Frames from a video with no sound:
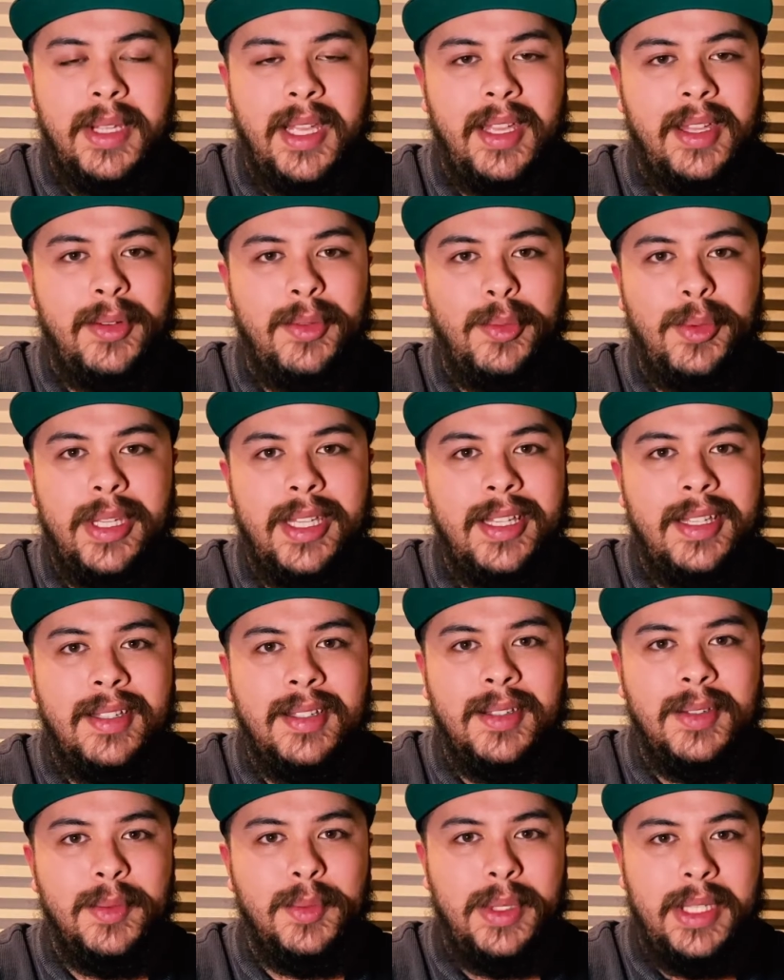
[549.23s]
and
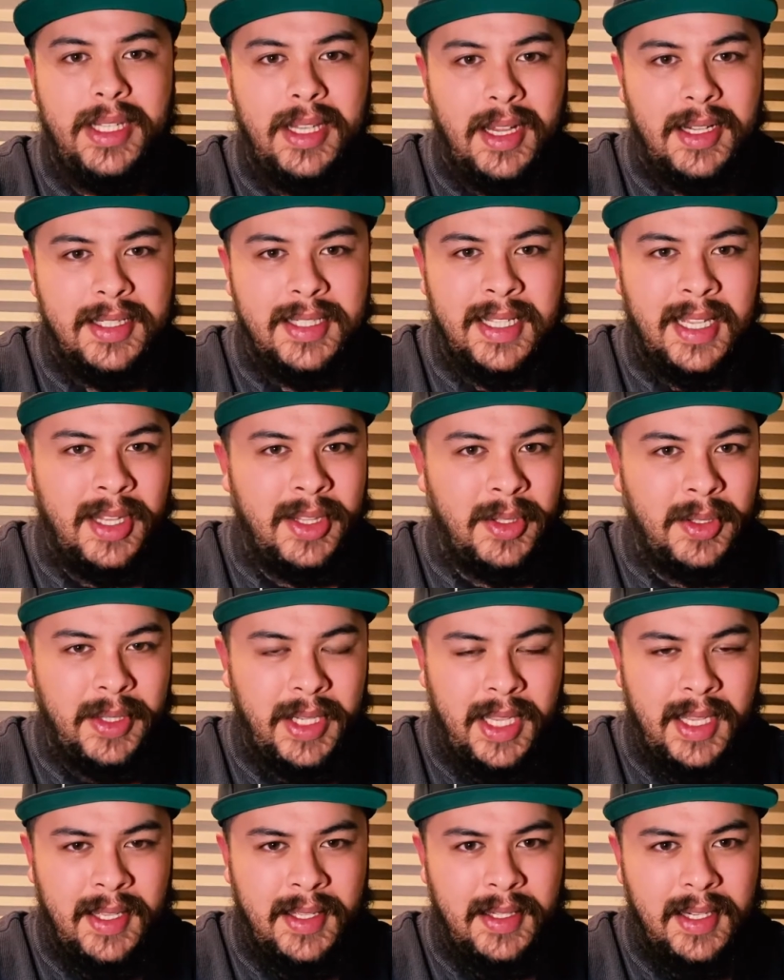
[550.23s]
we got together,
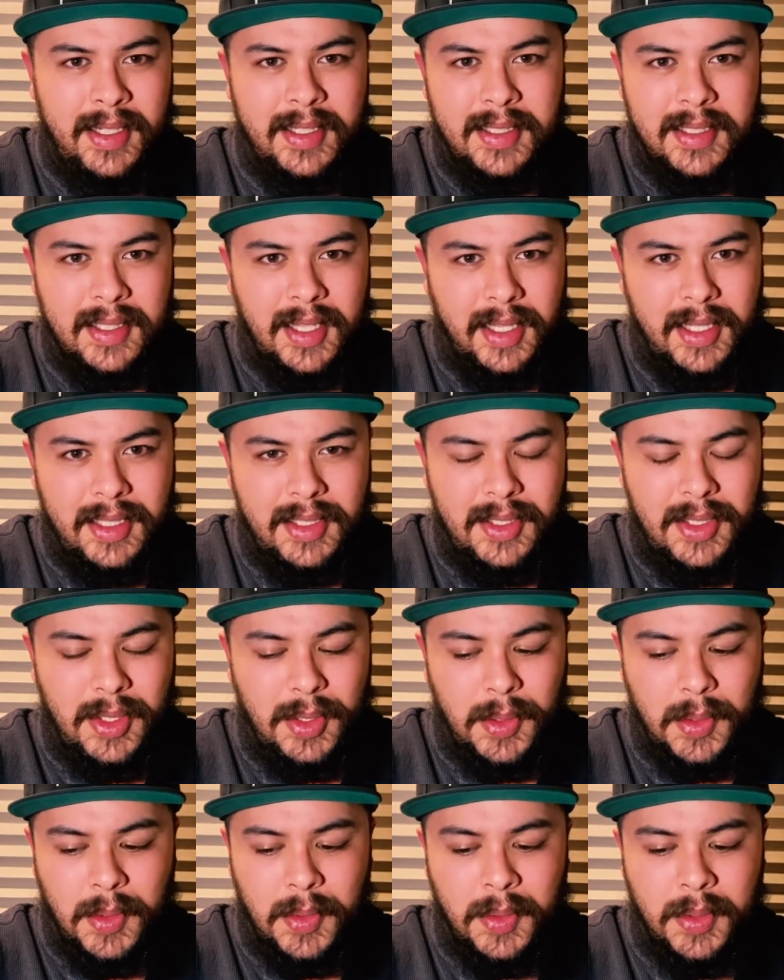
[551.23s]
and I decided
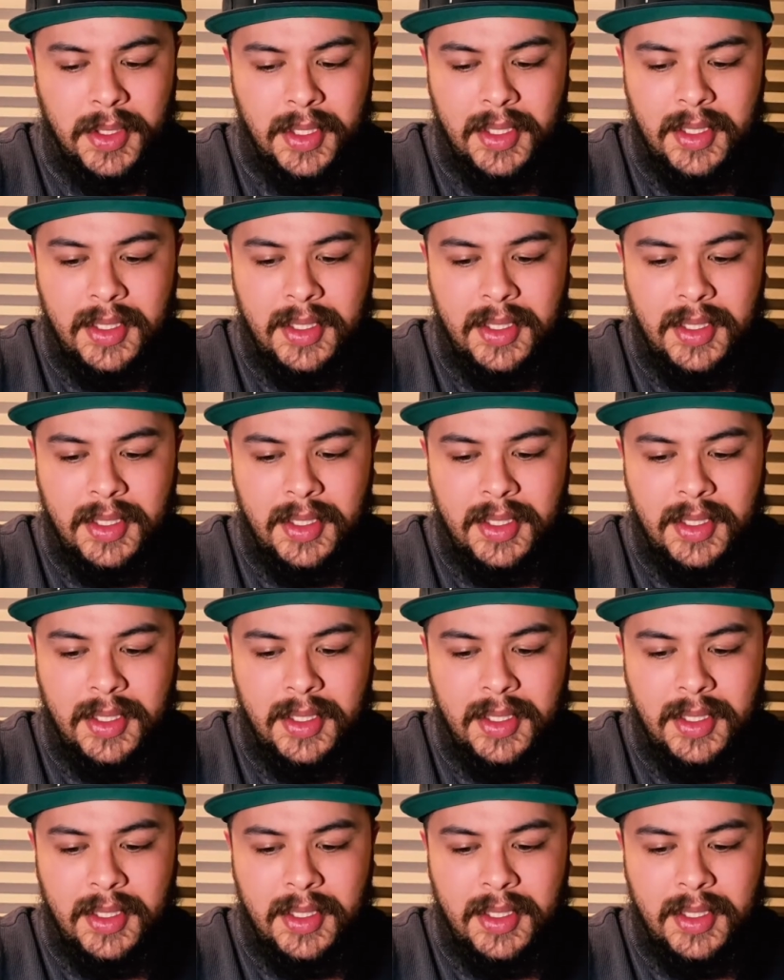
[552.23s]
to